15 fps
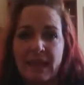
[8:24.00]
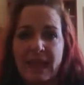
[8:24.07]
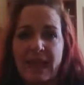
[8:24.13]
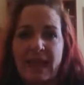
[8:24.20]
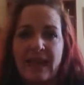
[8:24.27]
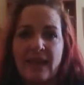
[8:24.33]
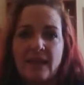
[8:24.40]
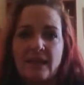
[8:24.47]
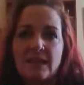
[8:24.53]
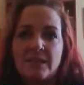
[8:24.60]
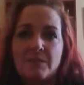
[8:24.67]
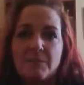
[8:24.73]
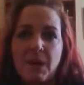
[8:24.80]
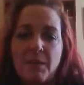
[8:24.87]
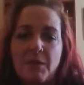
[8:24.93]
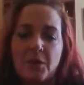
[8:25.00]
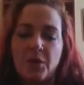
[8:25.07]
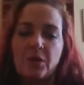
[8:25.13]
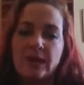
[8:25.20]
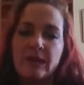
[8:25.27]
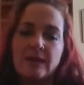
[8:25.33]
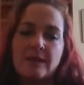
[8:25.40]
And this
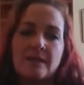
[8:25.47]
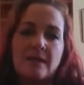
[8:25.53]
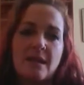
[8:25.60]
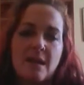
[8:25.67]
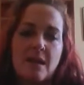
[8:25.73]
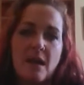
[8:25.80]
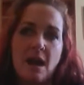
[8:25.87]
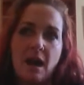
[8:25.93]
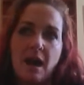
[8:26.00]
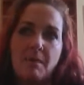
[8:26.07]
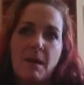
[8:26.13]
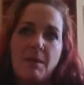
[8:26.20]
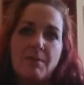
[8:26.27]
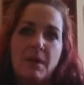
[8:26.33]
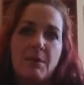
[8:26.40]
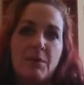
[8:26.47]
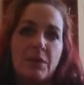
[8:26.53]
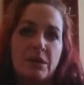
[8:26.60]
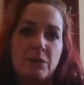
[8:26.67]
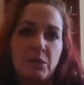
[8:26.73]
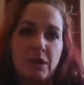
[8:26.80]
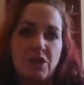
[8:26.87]
bubble is a bubble
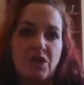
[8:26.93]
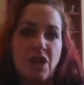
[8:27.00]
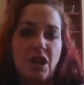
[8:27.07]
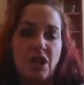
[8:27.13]
in which